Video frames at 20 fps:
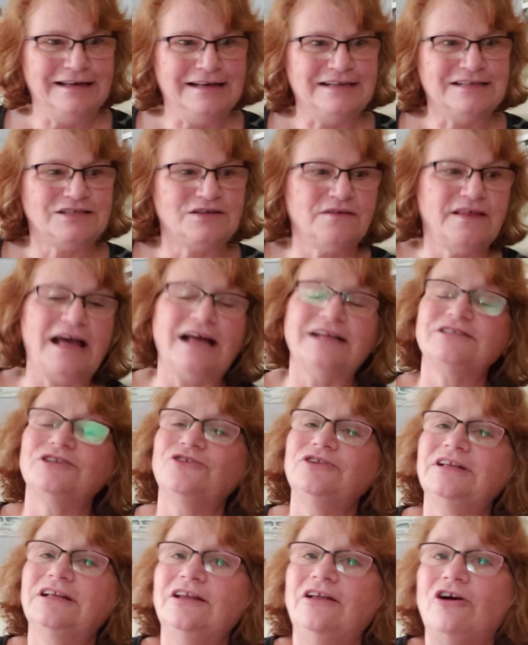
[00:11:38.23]
So that's
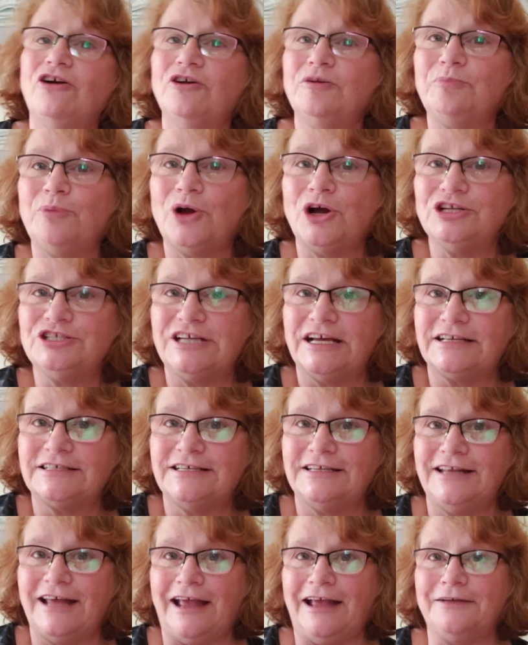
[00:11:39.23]
our little art project
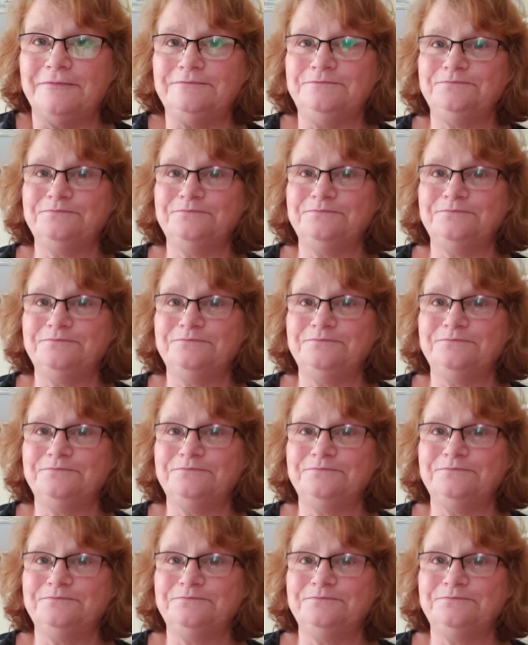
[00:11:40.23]
today.